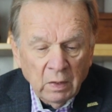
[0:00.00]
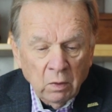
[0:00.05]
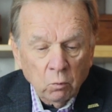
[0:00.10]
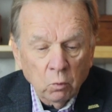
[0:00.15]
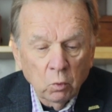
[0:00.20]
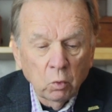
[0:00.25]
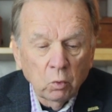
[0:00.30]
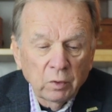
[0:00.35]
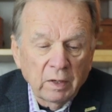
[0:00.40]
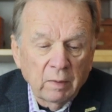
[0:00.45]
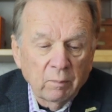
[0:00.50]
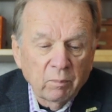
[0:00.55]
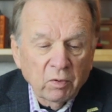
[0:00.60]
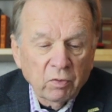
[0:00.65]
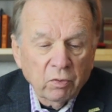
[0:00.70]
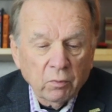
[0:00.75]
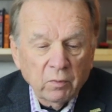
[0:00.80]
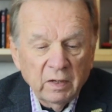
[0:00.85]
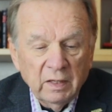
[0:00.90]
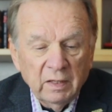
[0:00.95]
Rule
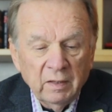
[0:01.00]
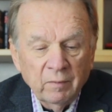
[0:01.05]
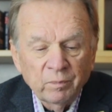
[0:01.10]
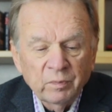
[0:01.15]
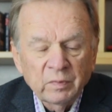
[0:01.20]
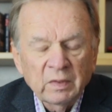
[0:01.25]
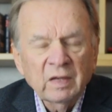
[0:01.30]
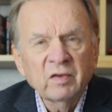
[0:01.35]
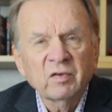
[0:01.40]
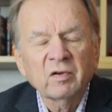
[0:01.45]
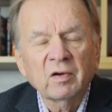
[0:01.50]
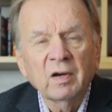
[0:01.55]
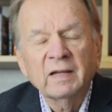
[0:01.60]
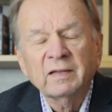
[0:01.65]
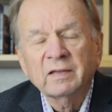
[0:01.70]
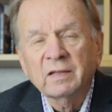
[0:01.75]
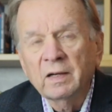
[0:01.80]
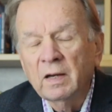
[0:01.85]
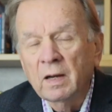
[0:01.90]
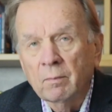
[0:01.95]
number three is
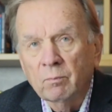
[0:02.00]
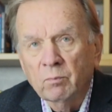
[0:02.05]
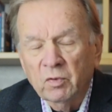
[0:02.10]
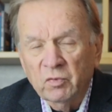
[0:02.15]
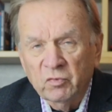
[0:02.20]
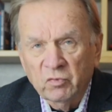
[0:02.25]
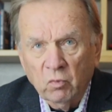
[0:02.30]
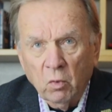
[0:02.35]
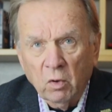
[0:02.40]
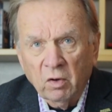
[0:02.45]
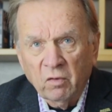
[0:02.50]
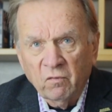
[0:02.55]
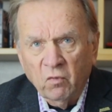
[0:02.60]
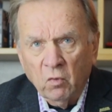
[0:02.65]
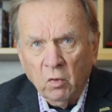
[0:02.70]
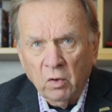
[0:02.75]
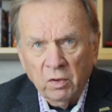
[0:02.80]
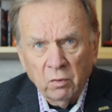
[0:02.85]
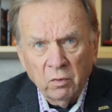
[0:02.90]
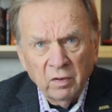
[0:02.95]
let the numbers work
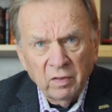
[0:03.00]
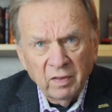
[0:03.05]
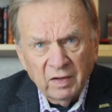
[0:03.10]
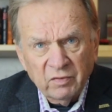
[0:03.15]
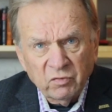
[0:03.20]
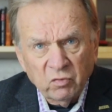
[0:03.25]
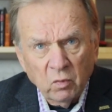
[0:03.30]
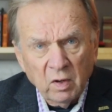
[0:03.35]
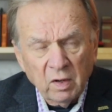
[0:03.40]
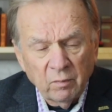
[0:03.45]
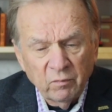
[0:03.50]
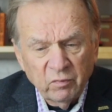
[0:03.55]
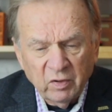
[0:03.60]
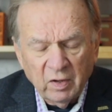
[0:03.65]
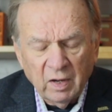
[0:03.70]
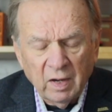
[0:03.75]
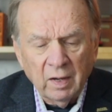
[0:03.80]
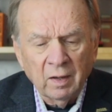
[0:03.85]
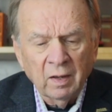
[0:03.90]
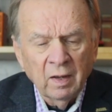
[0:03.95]
for you. And that's what I'm
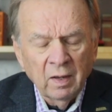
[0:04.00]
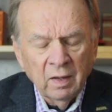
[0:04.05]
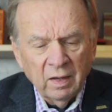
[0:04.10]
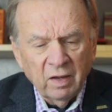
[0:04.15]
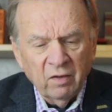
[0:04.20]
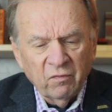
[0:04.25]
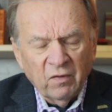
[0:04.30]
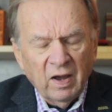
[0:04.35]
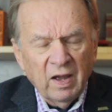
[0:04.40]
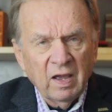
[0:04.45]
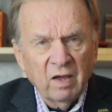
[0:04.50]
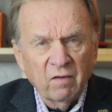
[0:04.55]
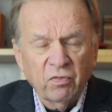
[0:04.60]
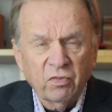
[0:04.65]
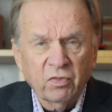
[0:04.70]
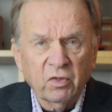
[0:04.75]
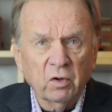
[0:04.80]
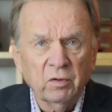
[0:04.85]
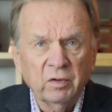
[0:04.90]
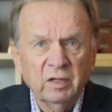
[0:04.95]
saying. If I have
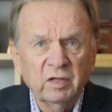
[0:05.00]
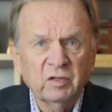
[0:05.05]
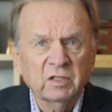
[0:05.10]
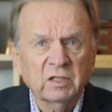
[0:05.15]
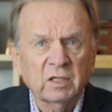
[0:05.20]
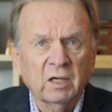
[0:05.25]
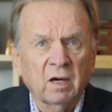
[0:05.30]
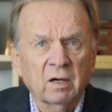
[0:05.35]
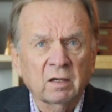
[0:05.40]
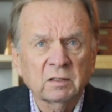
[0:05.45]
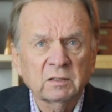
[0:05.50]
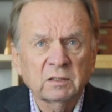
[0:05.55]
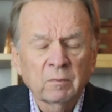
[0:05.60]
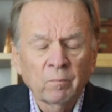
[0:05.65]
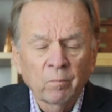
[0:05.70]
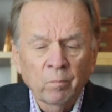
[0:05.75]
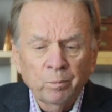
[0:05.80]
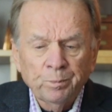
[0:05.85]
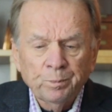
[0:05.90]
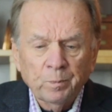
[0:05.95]
thirty stocks
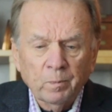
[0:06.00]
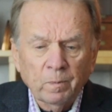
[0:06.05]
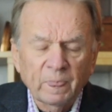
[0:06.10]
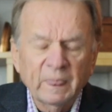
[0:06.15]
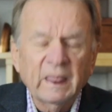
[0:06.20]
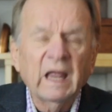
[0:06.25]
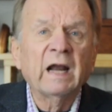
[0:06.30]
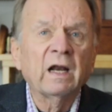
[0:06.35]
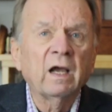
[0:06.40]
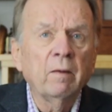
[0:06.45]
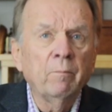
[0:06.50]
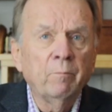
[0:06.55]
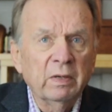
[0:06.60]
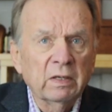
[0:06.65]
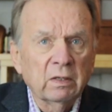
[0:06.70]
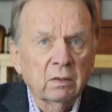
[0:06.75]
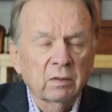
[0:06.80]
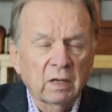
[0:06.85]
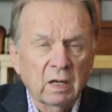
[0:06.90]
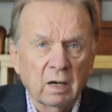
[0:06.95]
that I
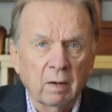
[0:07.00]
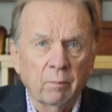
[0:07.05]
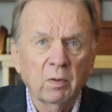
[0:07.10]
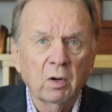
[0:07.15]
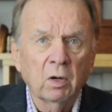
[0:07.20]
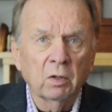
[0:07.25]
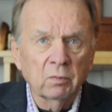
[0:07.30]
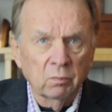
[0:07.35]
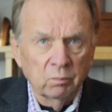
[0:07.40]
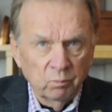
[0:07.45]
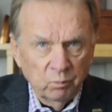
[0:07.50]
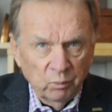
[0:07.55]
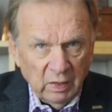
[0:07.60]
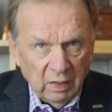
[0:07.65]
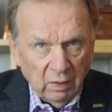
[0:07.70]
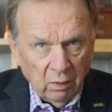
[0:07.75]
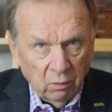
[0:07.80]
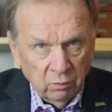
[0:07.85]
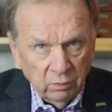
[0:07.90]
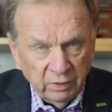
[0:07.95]
build up
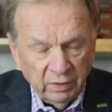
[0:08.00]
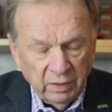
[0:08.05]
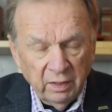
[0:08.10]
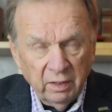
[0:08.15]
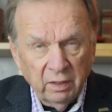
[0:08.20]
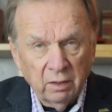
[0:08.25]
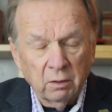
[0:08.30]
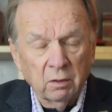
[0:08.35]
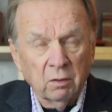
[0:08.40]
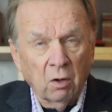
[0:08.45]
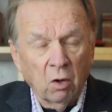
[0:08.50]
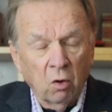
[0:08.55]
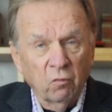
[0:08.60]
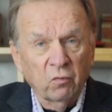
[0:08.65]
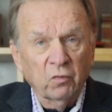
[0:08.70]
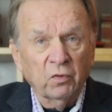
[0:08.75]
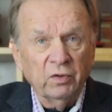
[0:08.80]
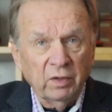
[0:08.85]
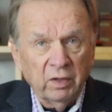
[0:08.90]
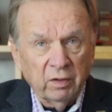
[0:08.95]
year
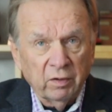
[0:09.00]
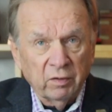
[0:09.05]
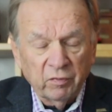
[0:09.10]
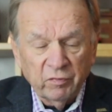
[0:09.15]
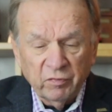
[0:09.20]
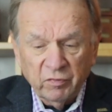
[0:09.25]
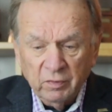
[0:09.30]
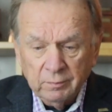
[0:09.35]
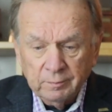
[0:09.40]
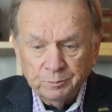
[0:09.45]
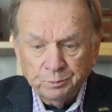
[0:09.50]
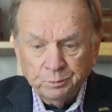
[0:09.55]
over years,